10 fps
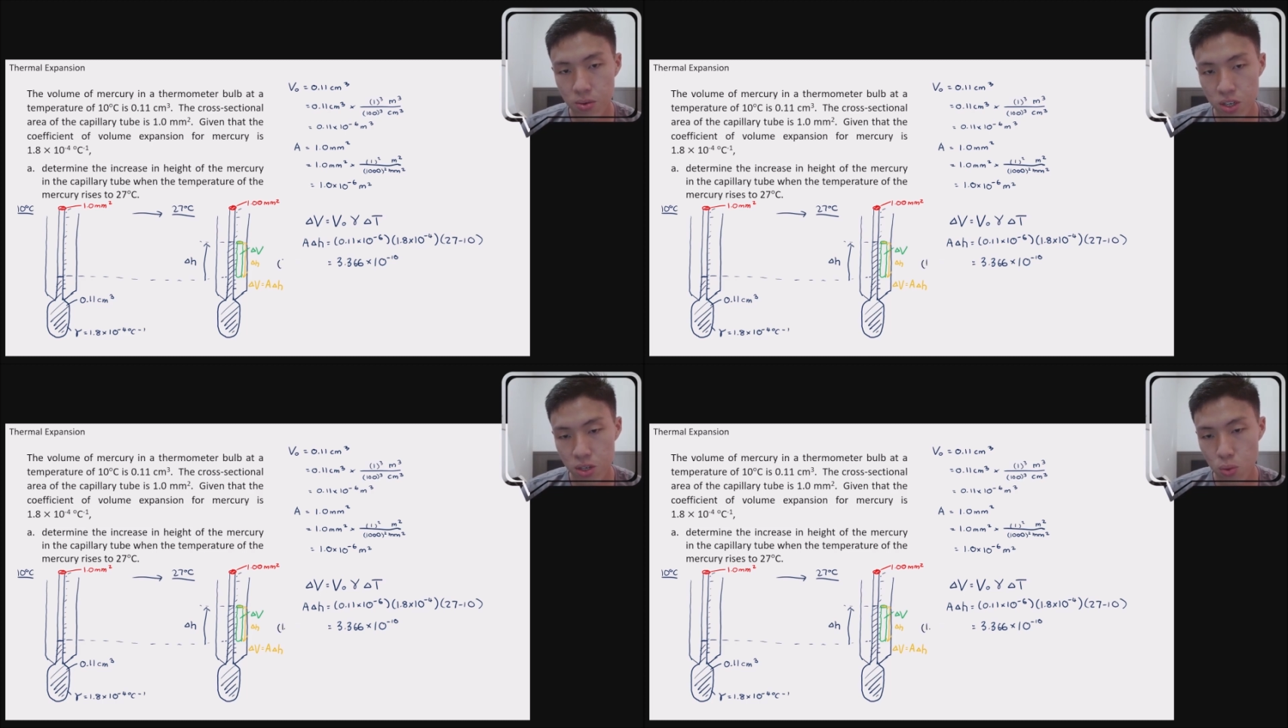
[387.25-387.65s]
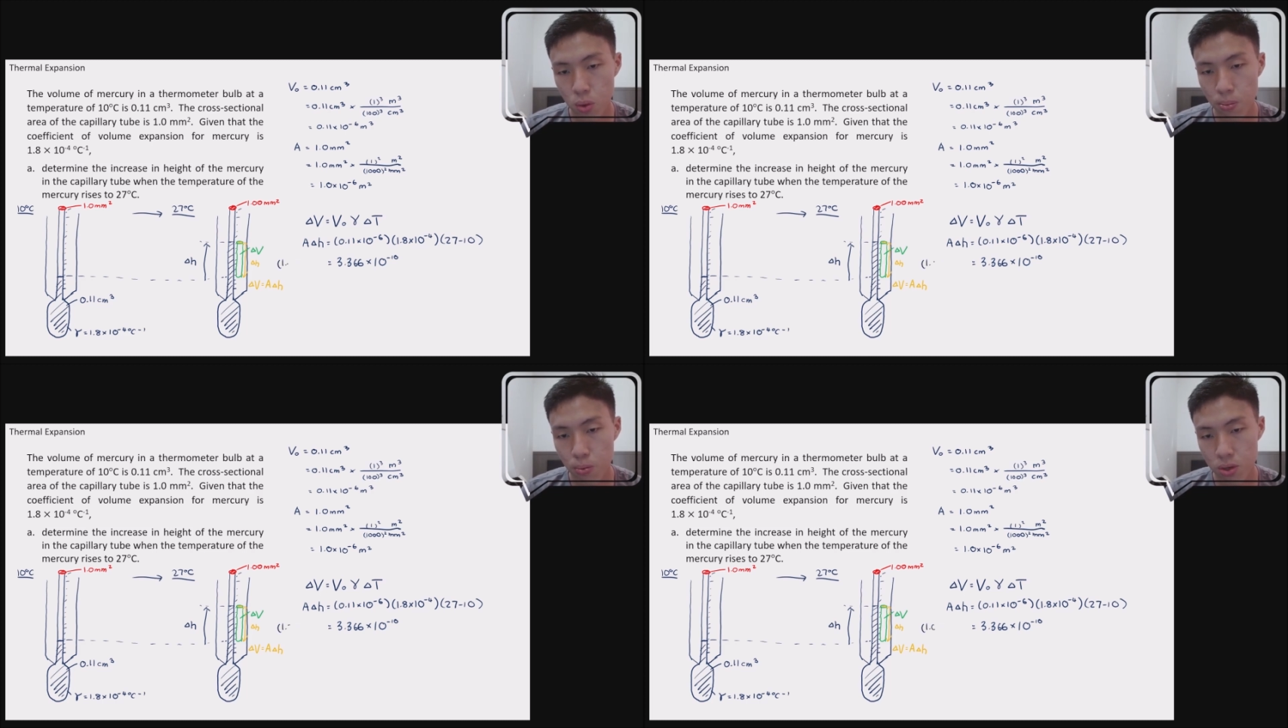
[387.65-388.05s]
which is
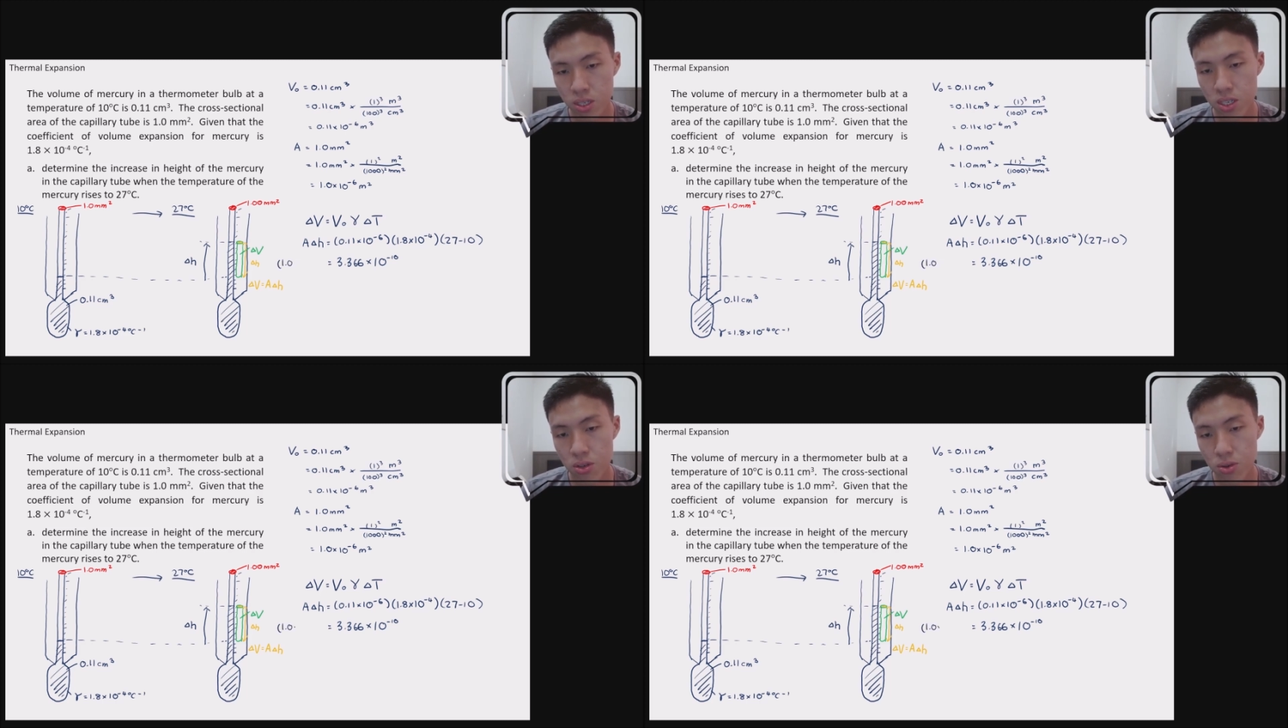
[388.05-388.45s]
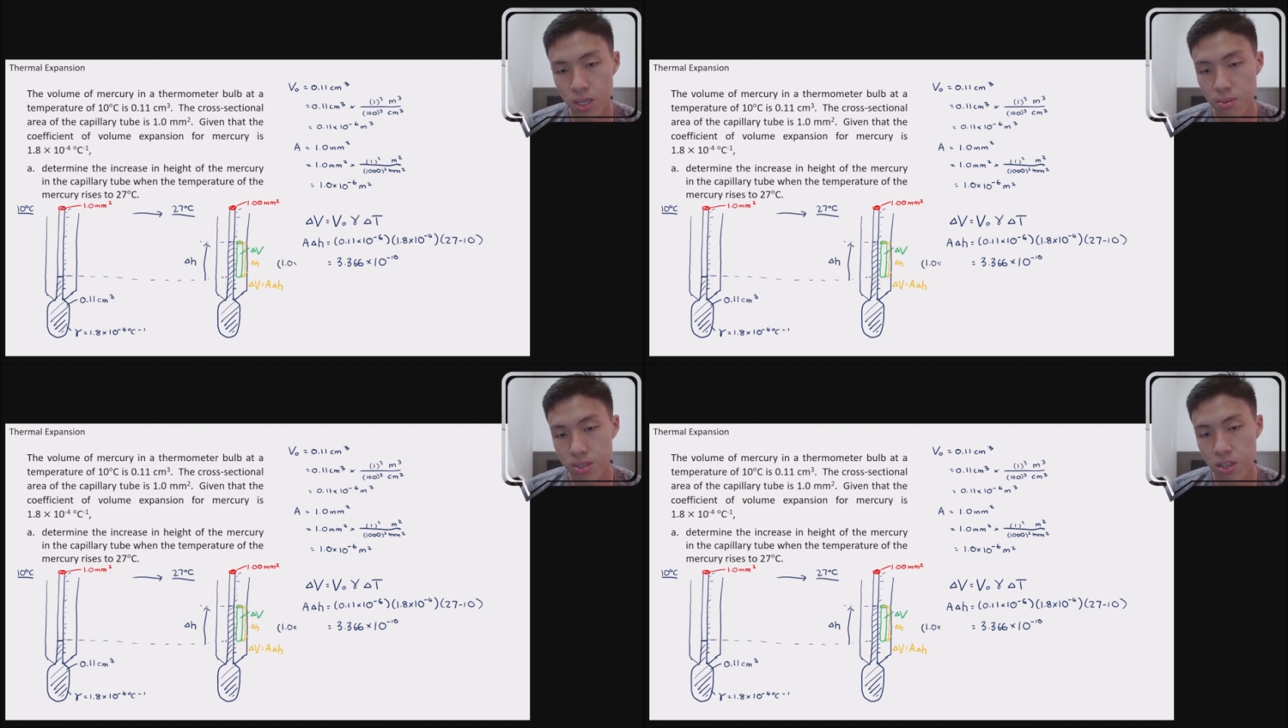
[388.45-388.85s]
1.0
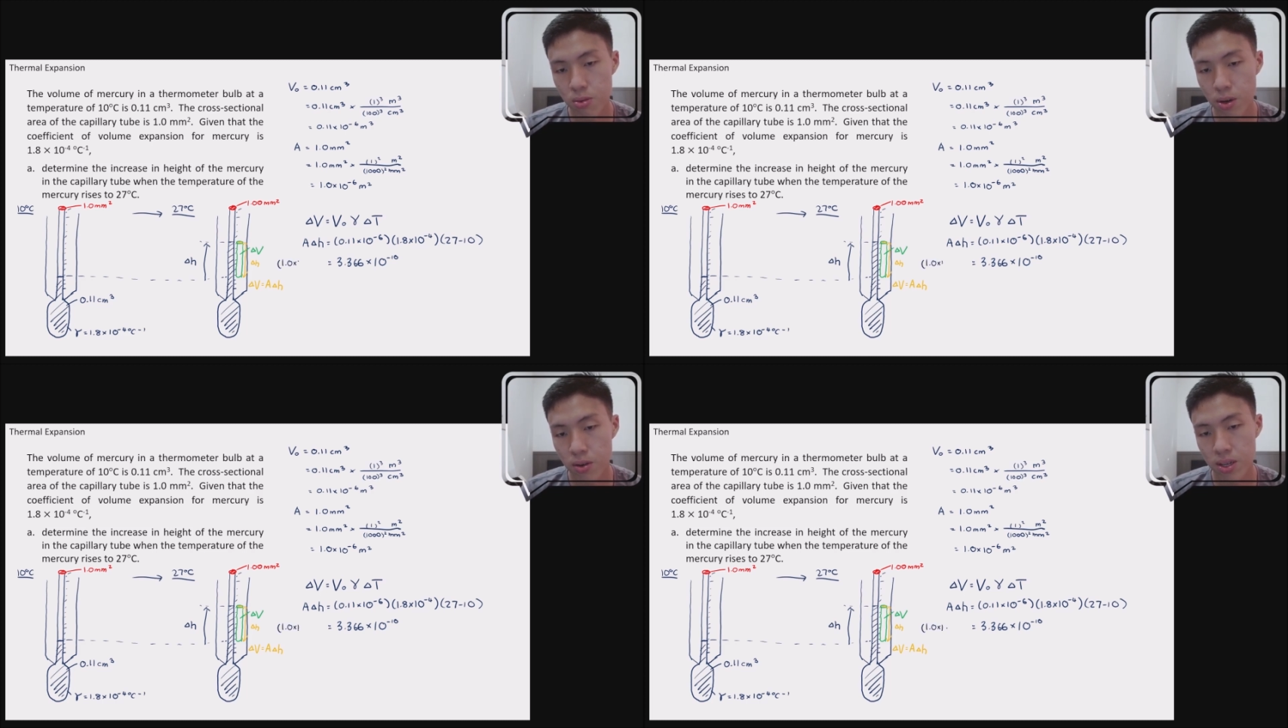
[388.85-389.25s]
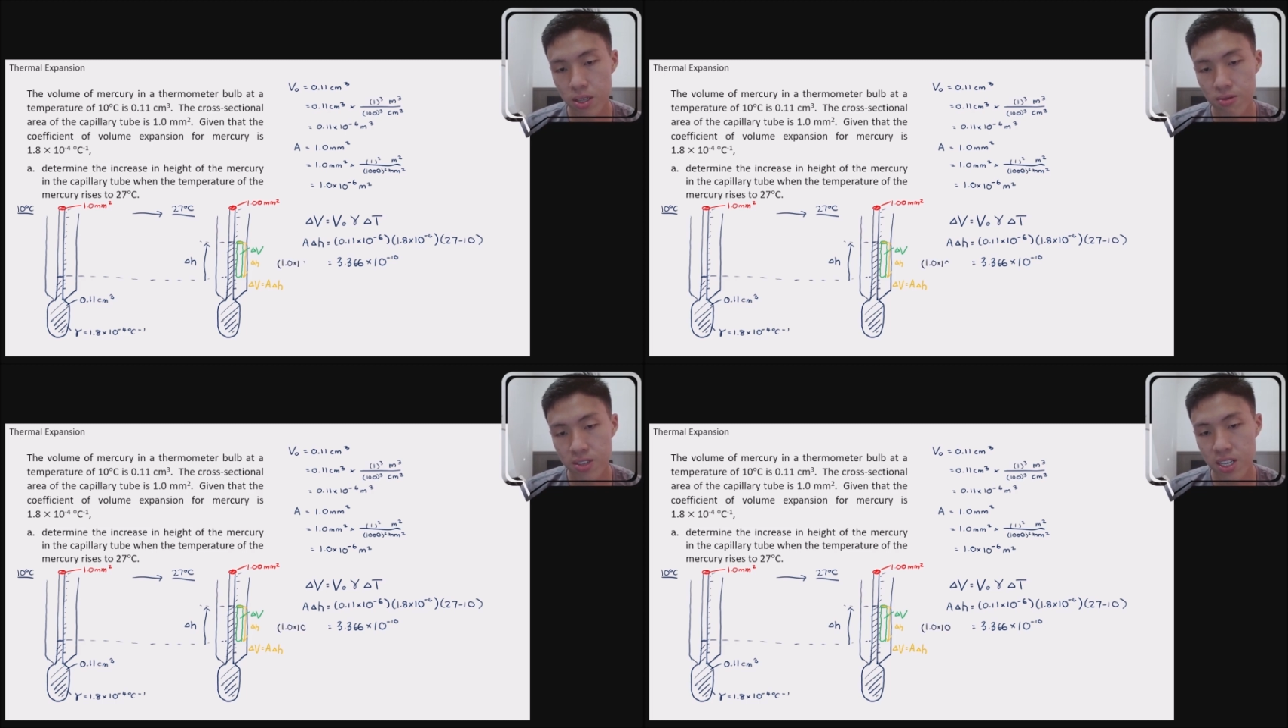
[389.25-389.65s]
times 10 to the power
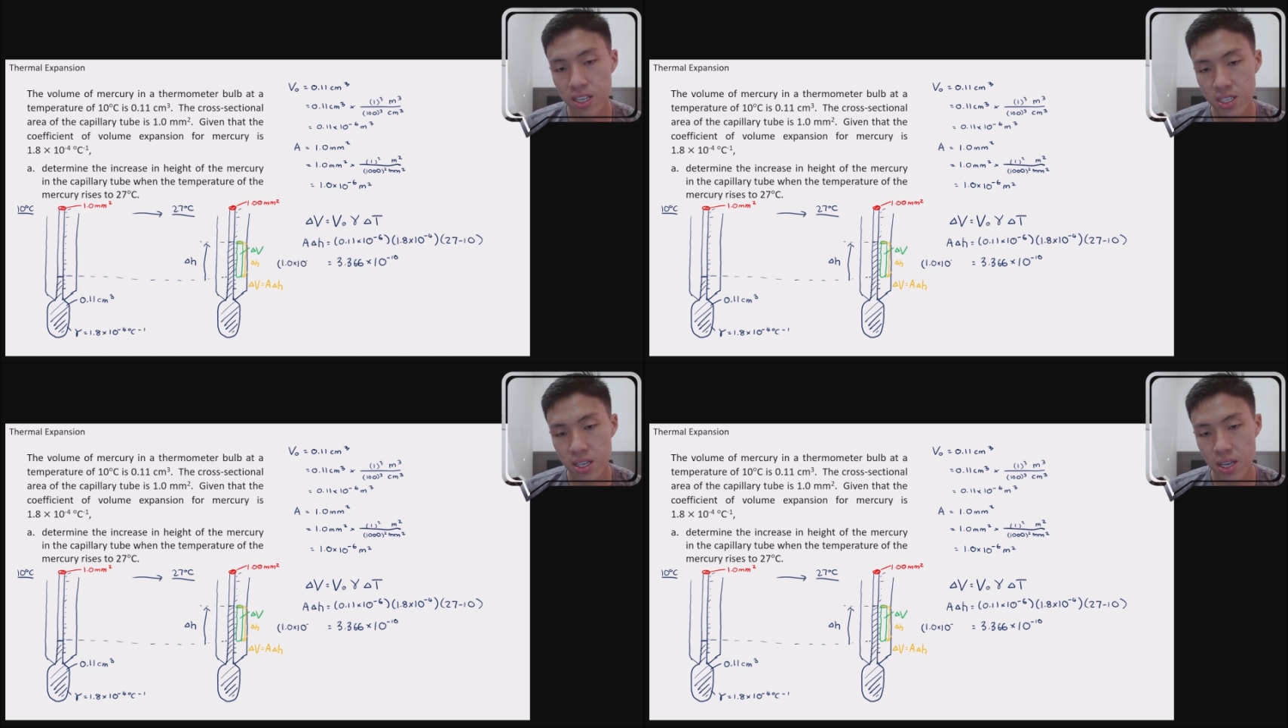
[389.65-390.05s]
negative 6